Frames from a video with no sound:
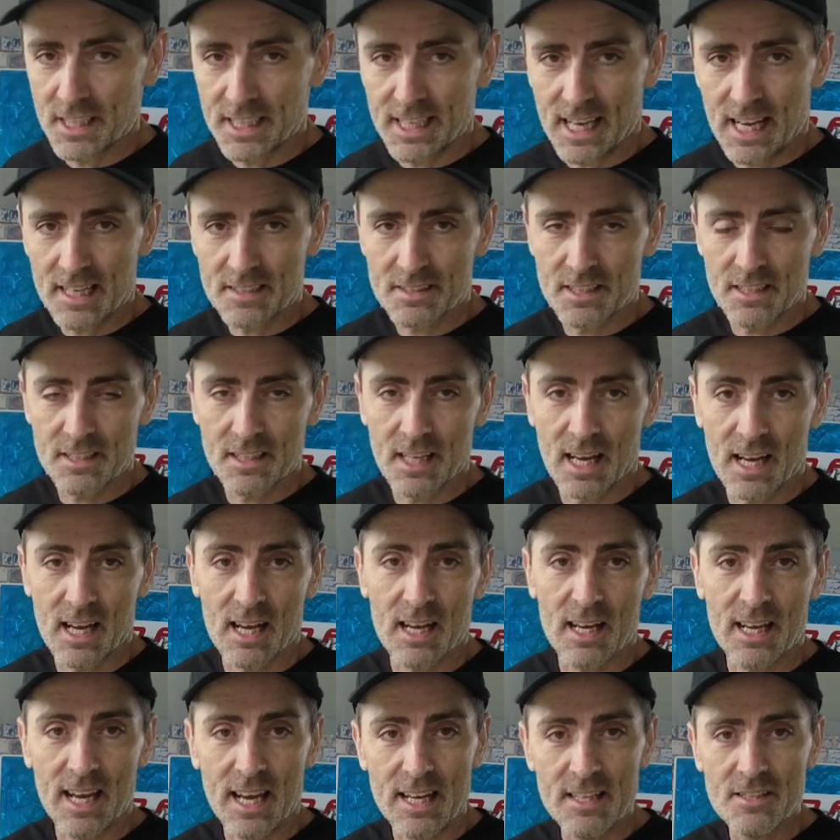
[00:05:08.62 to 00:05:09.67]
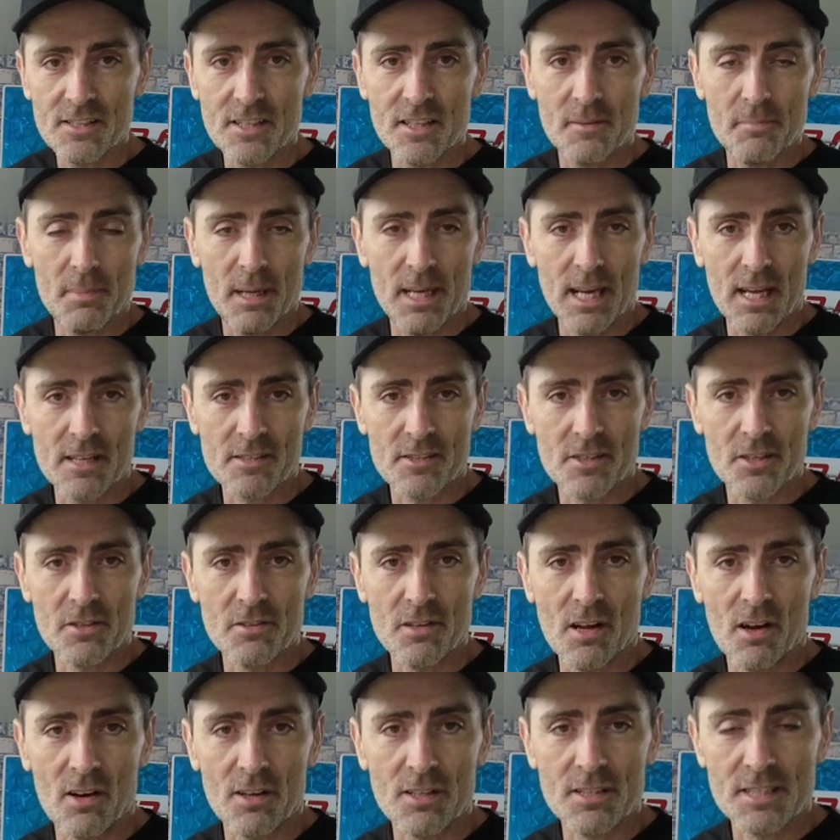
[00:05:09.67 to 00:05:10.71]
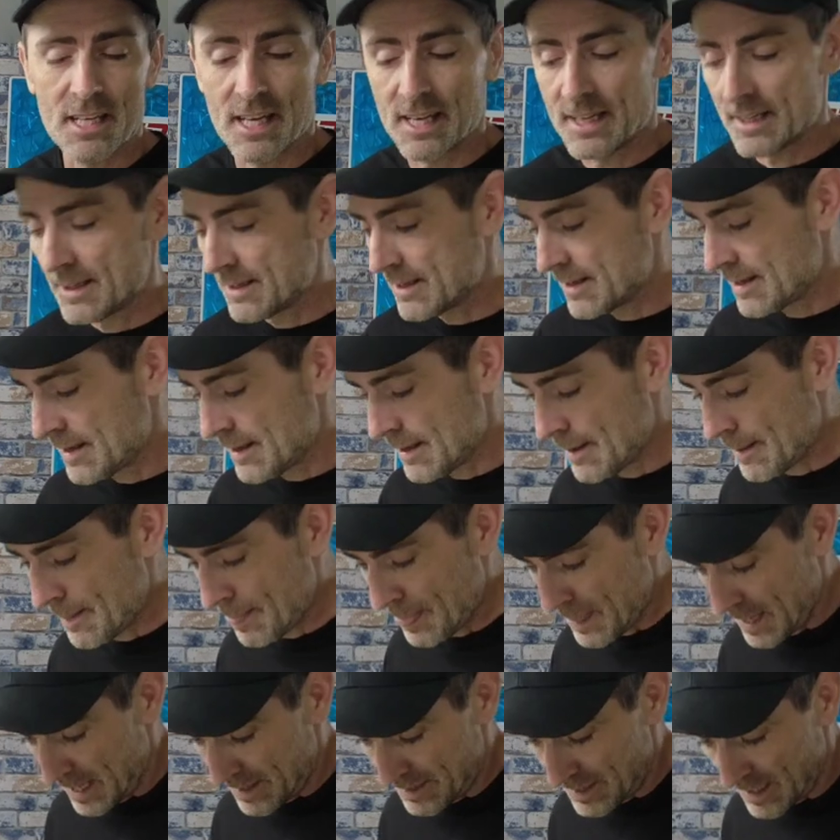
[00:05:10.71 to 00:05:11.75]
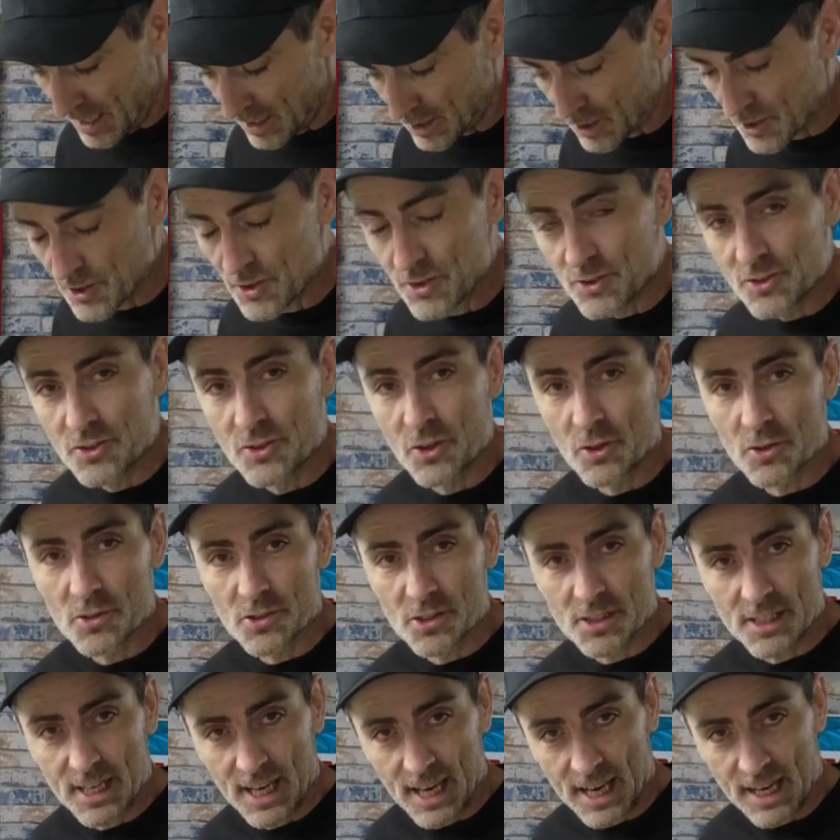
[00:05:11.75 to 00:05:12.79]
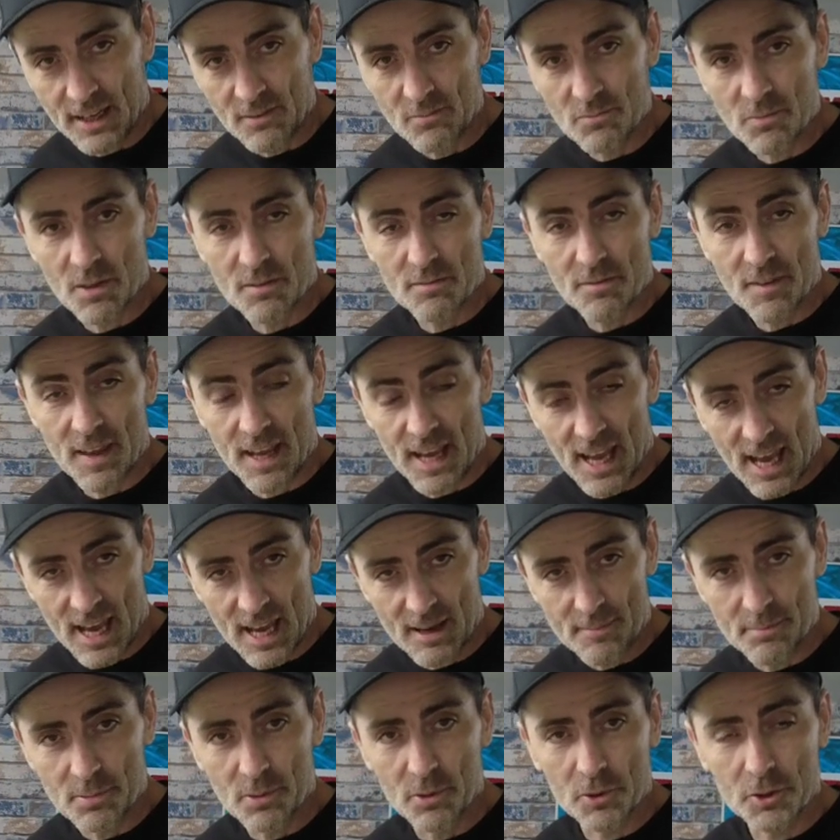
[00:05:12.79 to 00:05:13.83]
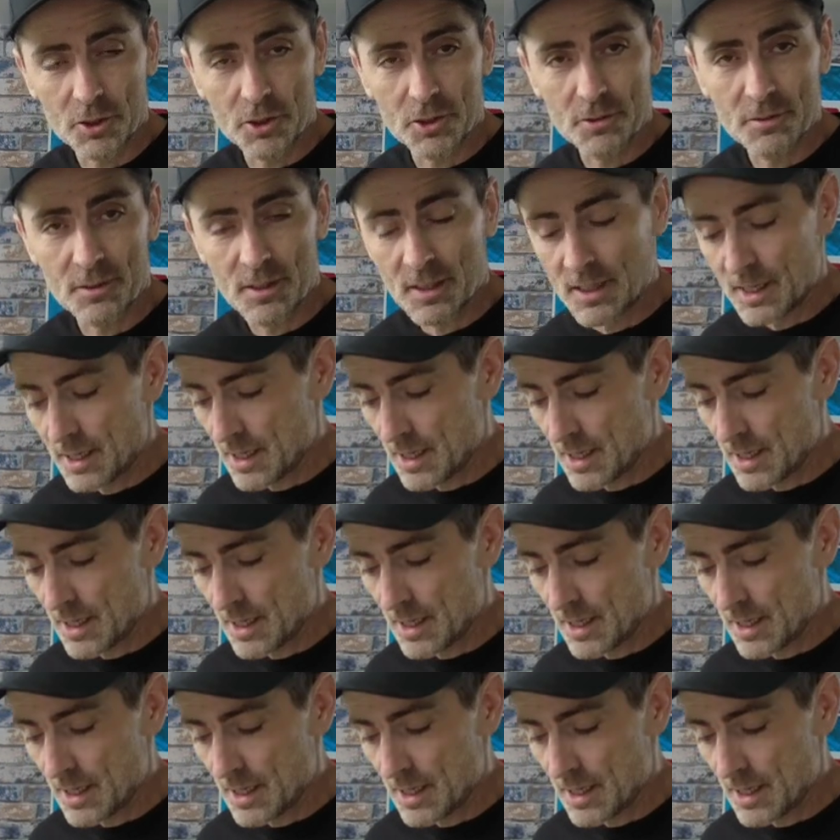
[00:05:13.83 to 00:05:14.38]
I've decanted that into the PS290, and then I can dust it in with the airbrush